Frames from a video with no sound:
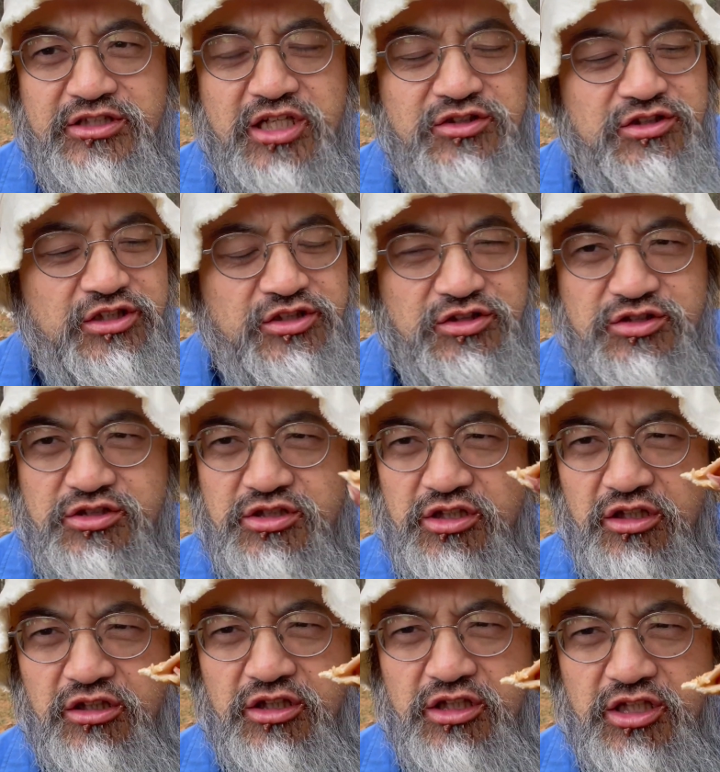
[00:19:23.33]
This is
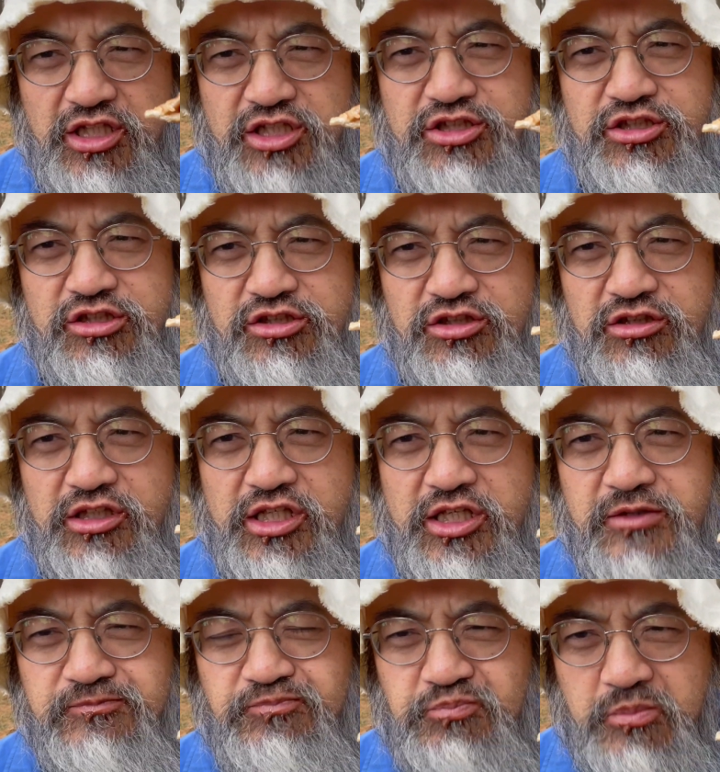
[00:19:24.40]

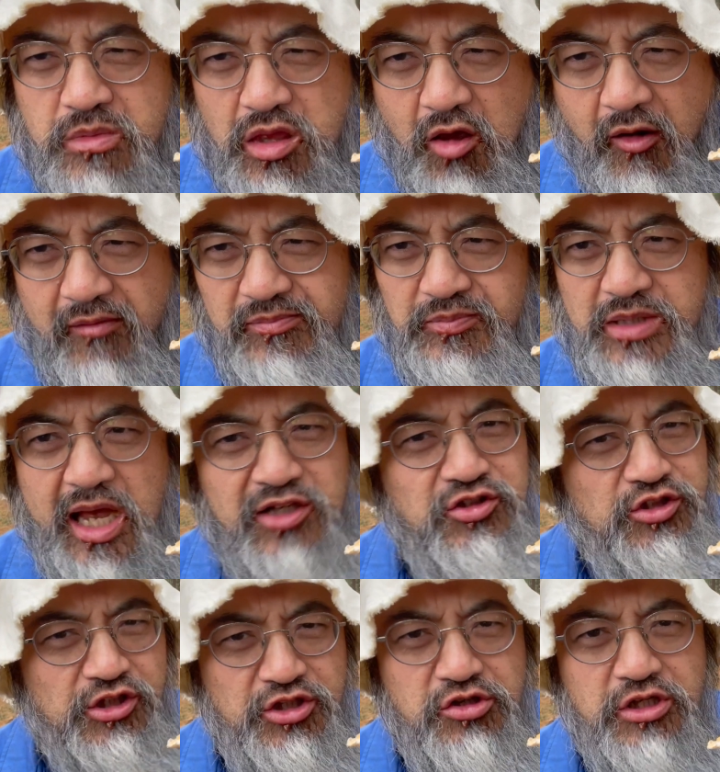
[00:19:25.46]
deliciously
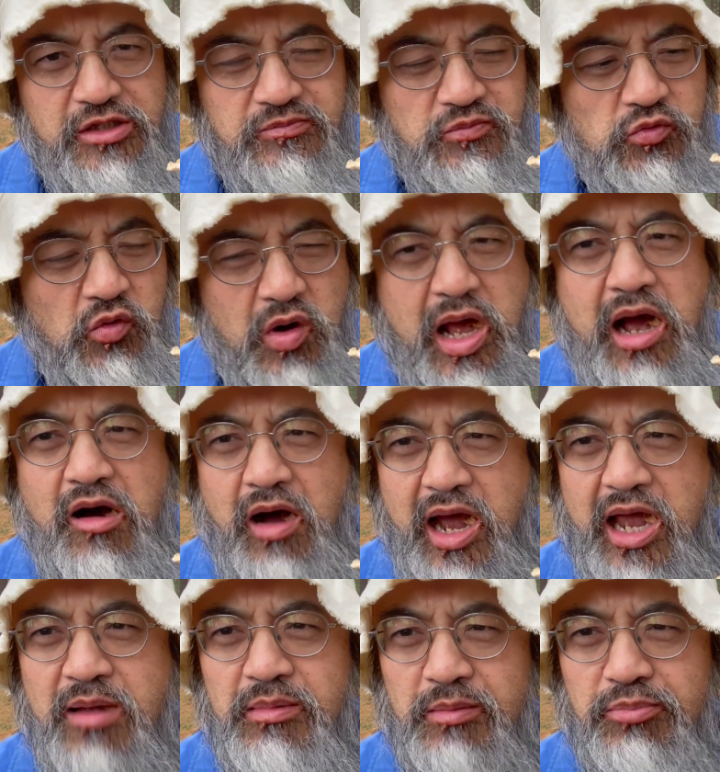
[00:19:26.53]
executed. Wow,
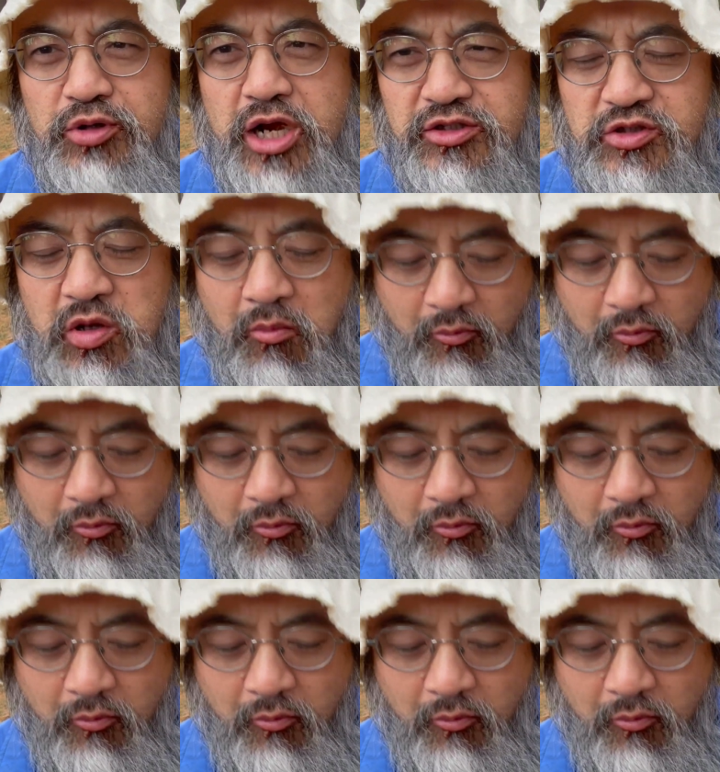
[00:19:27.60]
I am impressed.